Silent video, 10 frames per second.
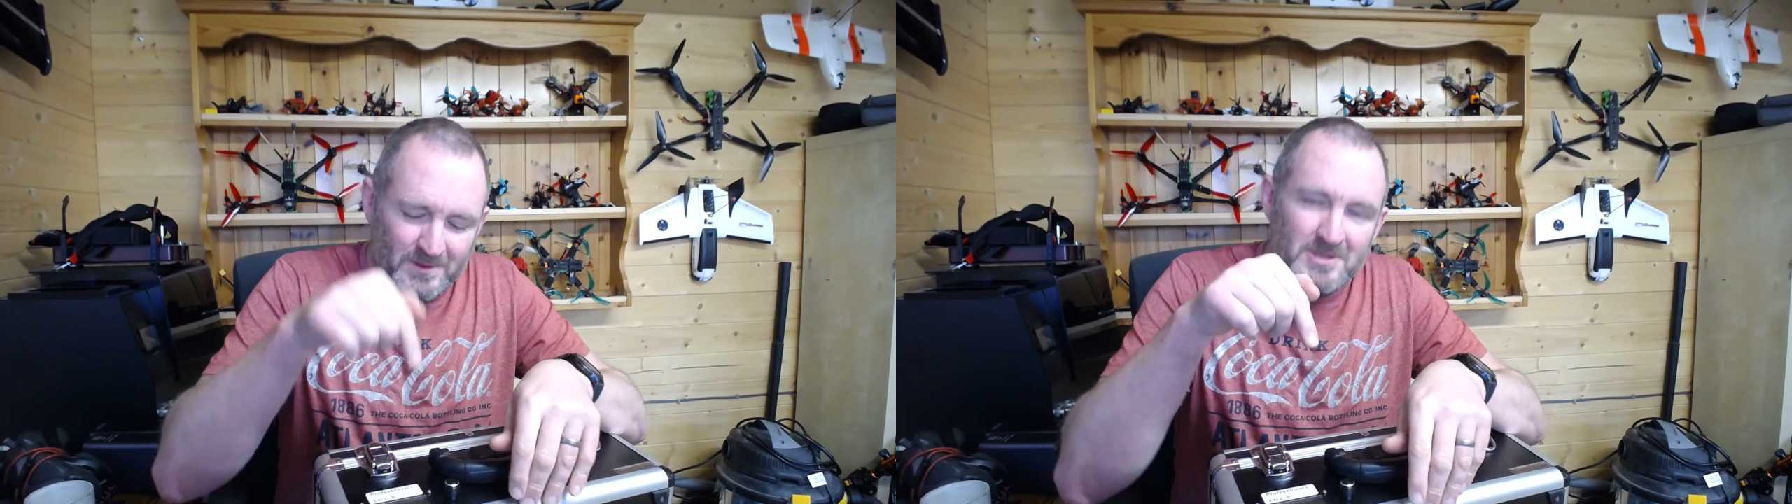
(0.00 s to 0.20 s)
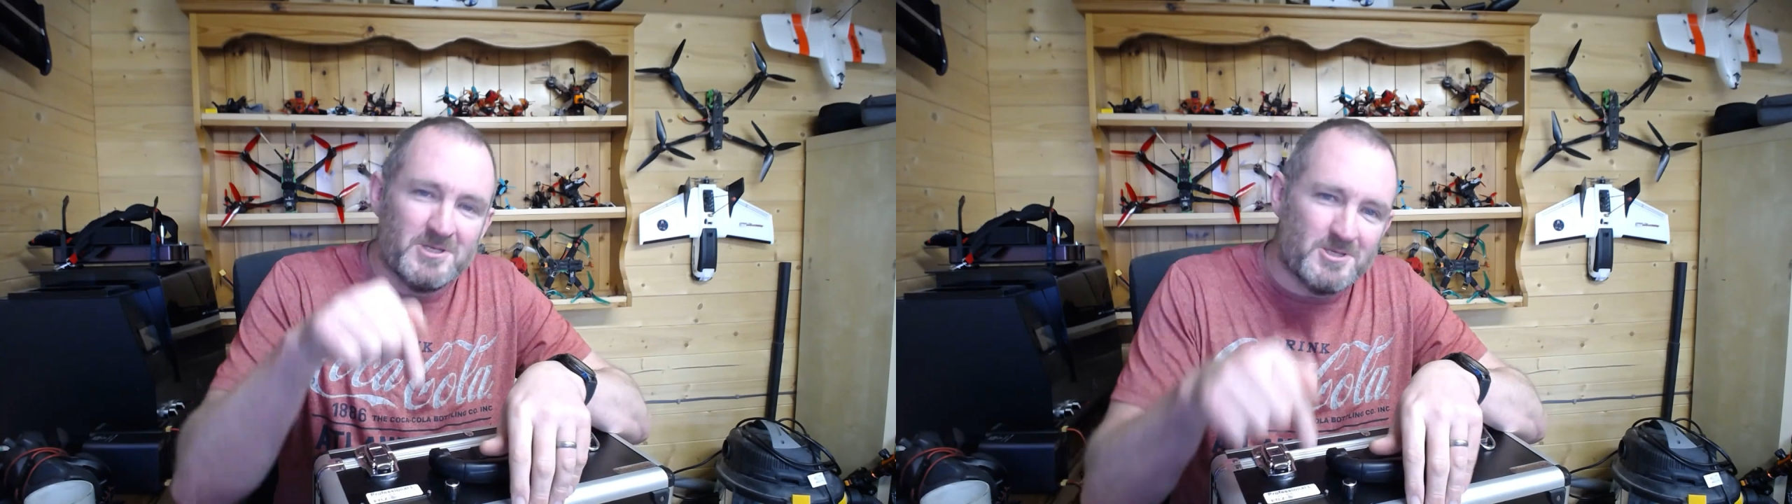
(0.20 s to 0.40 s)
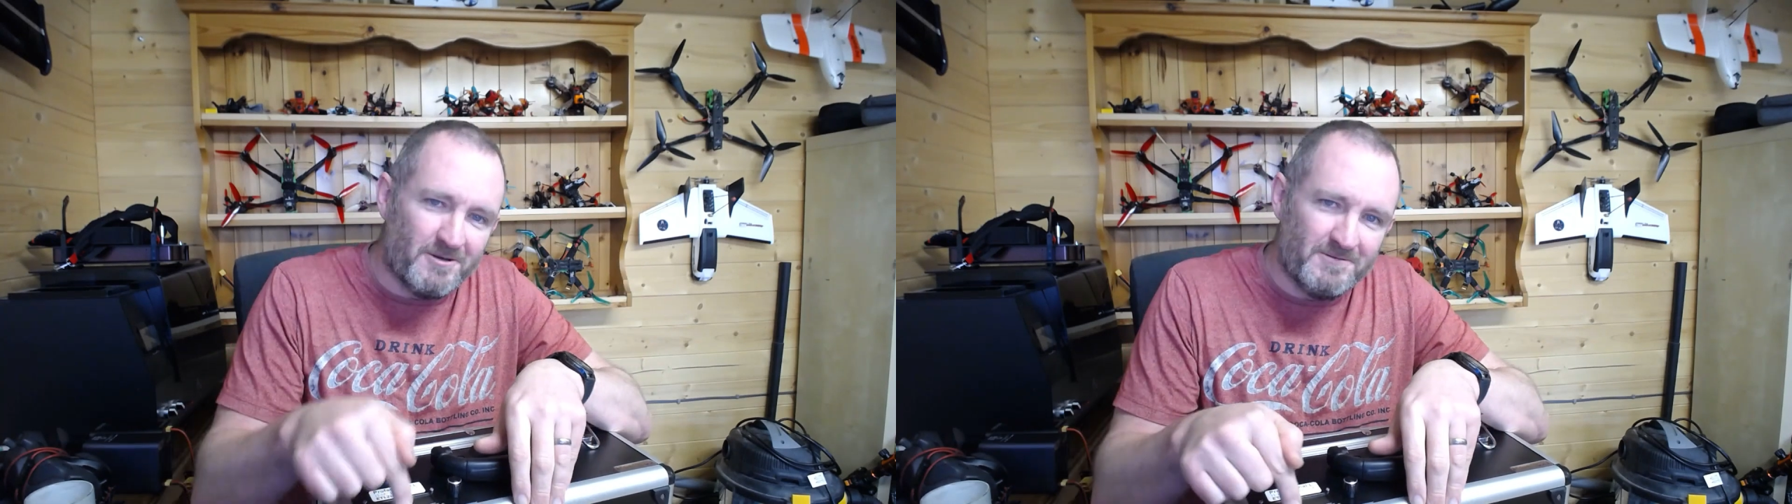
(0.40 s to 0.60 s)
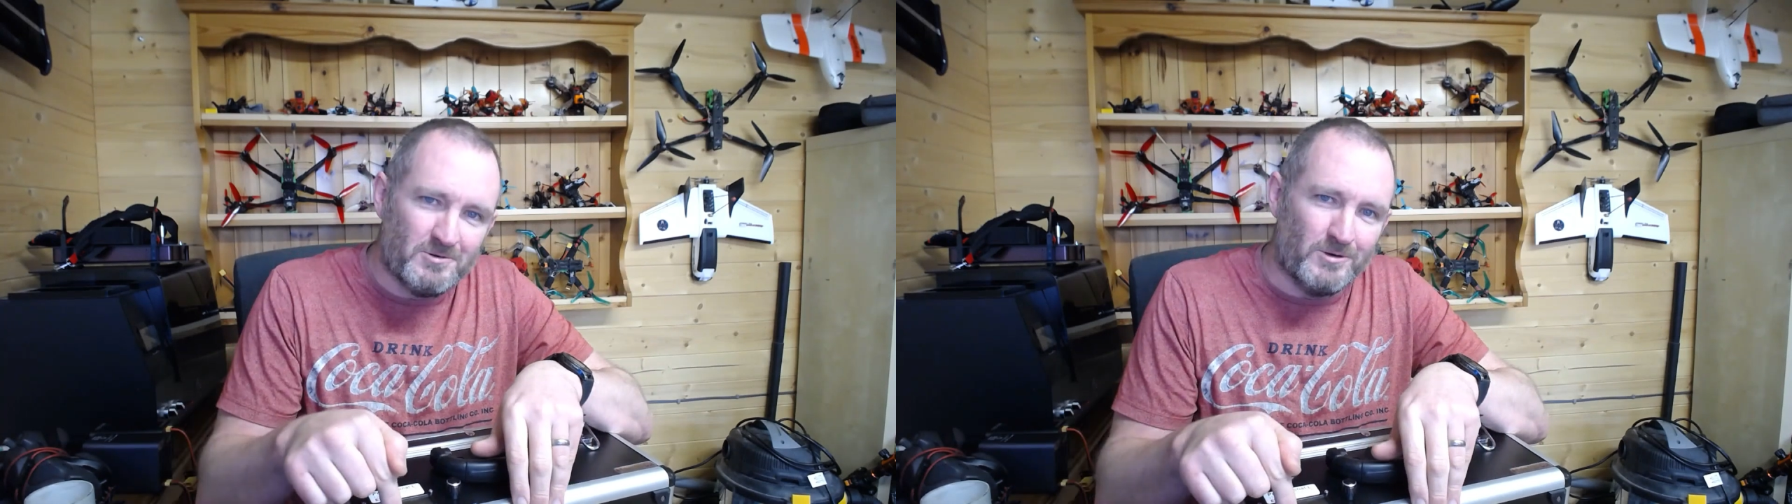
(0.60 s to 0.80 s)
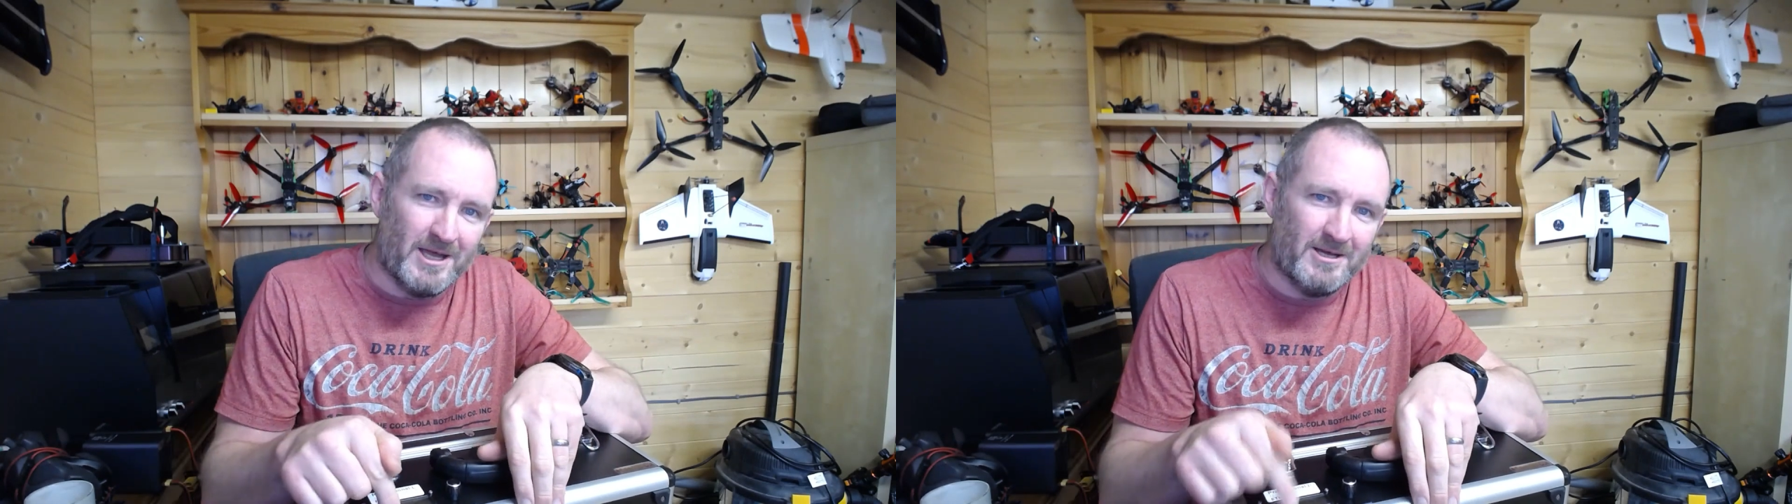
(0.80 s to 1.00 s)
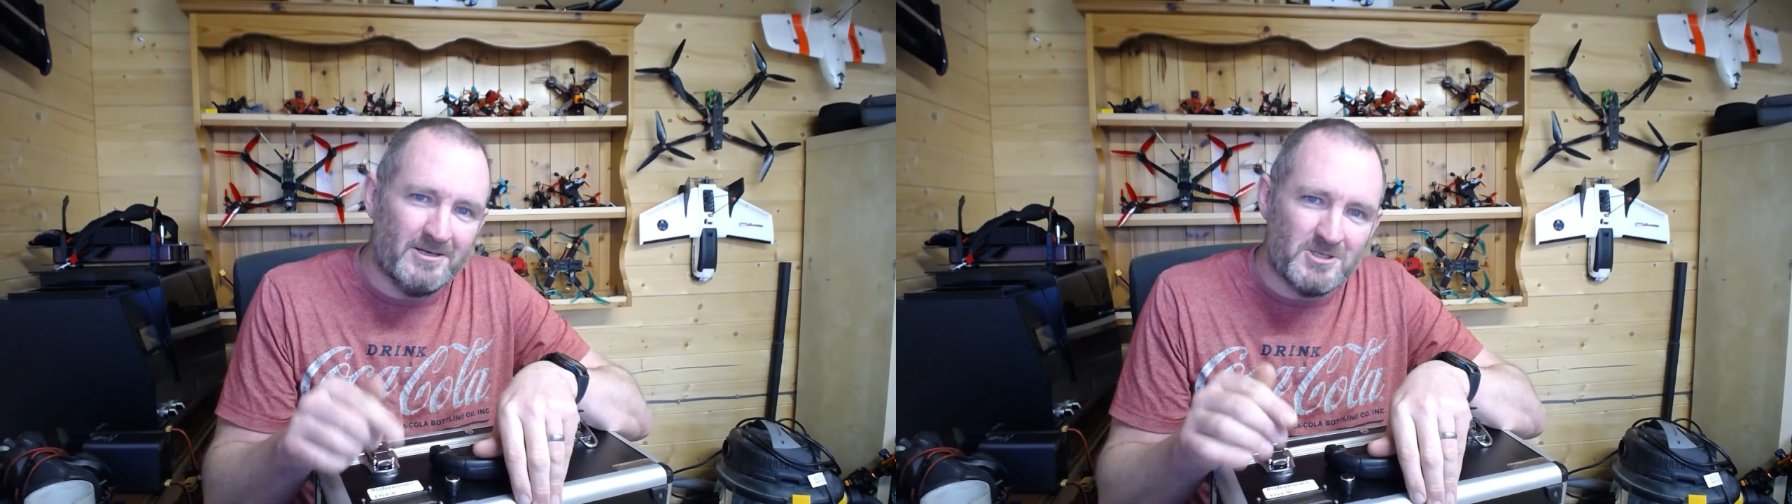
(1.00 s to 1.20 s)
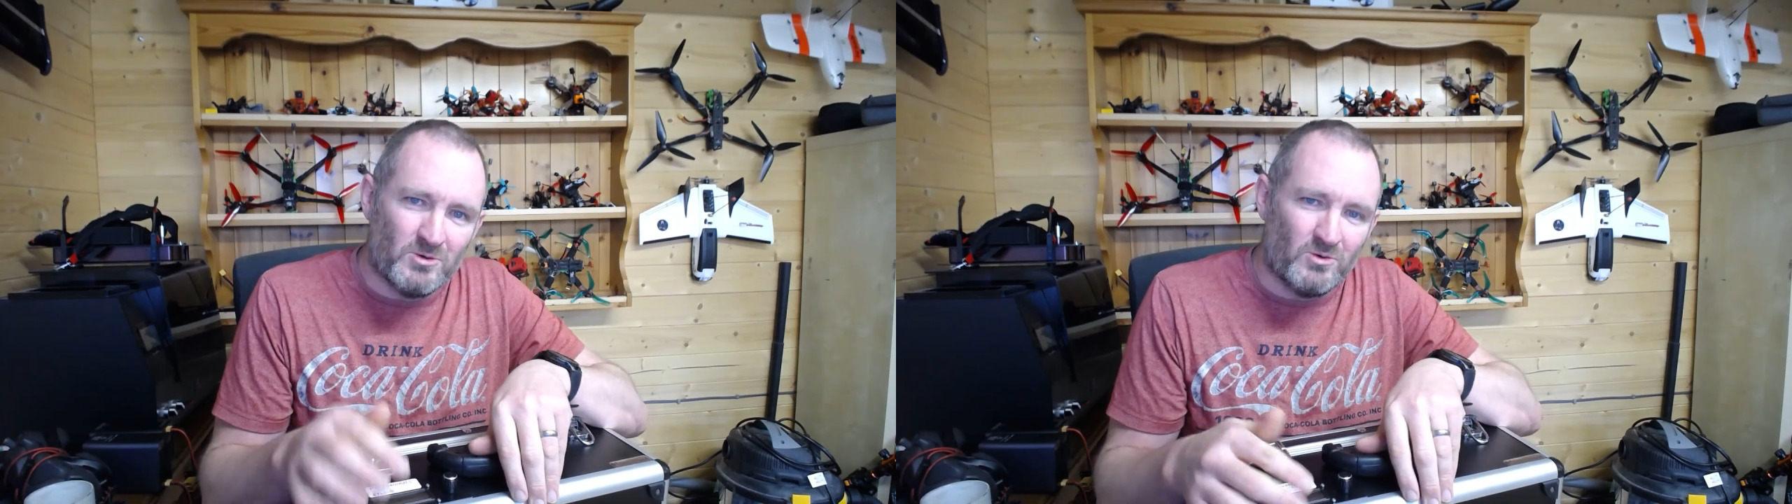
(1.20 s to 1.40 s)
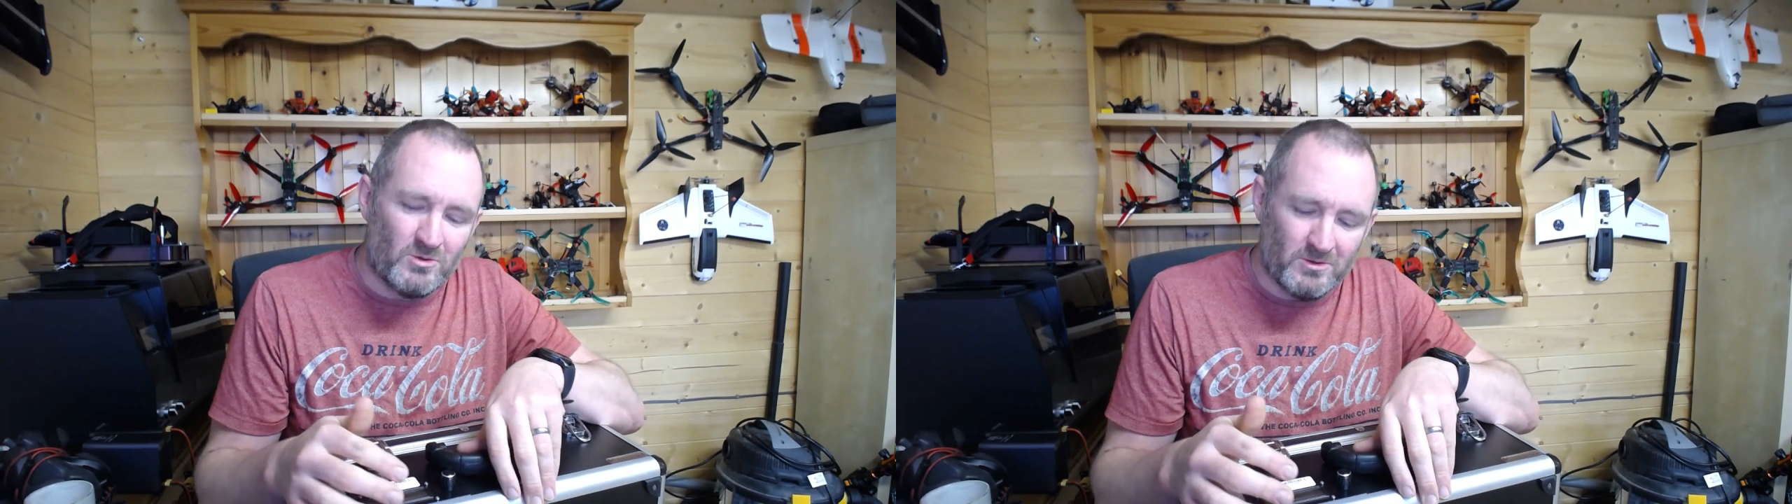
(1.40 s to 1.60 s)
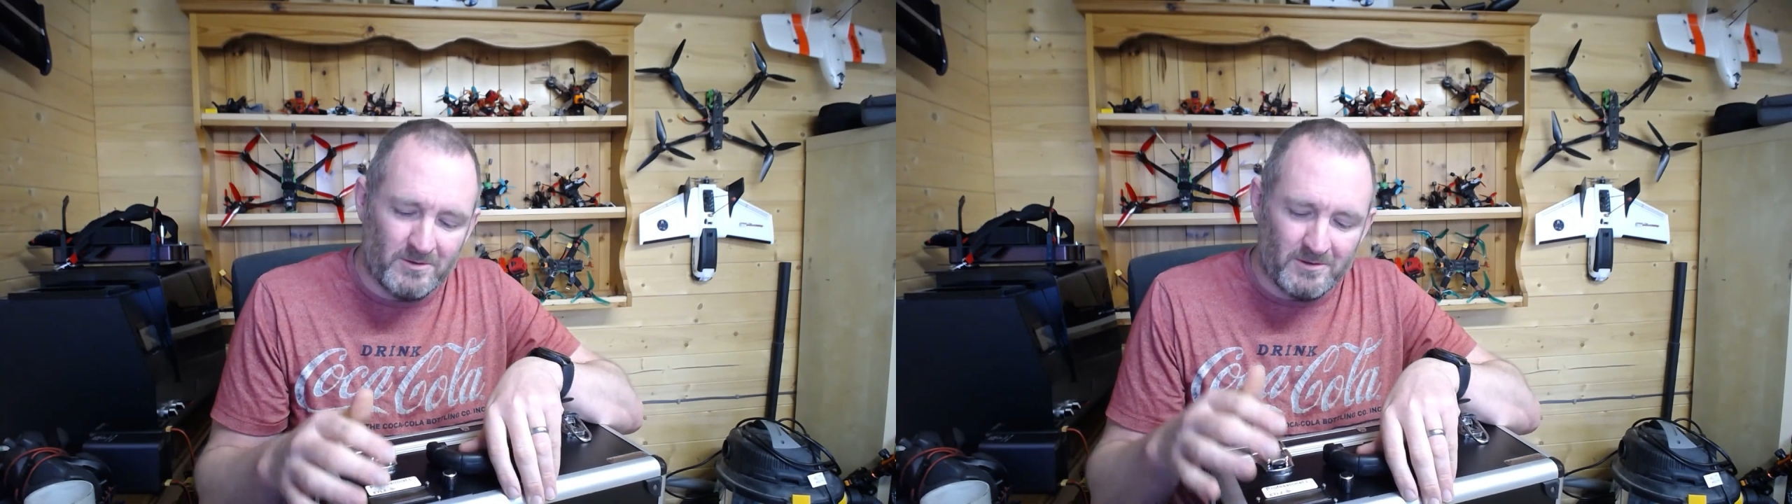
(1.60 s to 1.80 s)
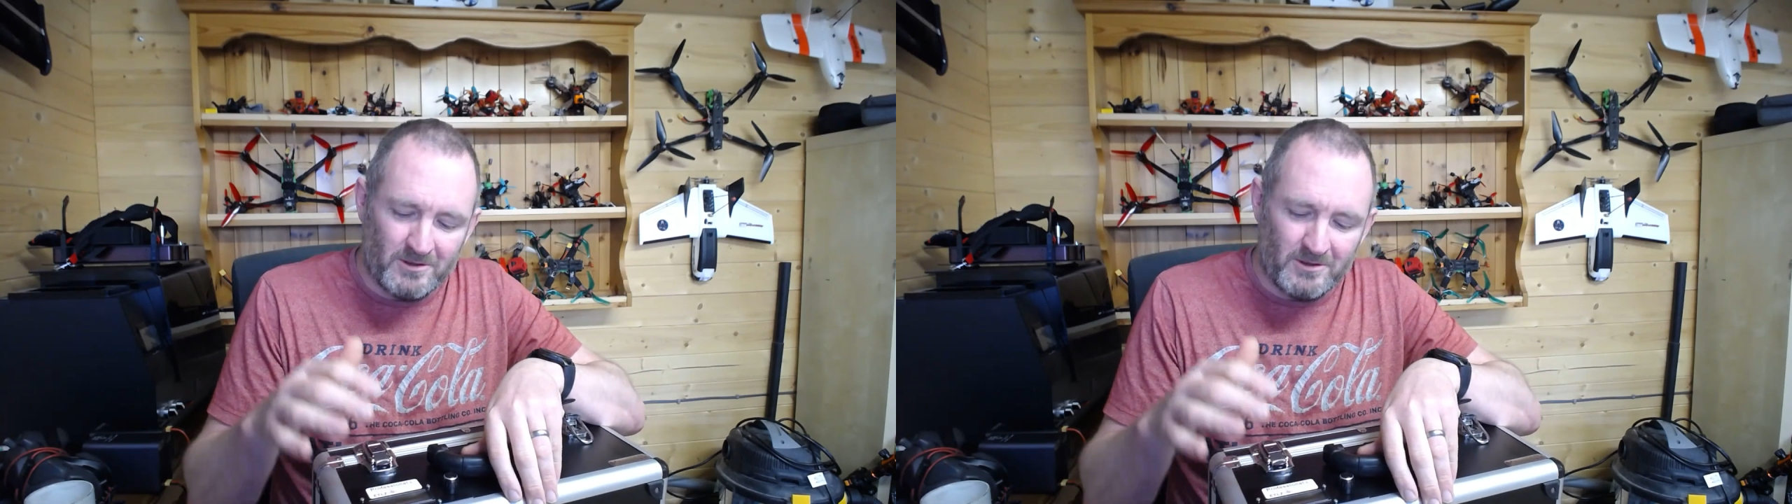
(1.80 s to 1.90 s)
The software is all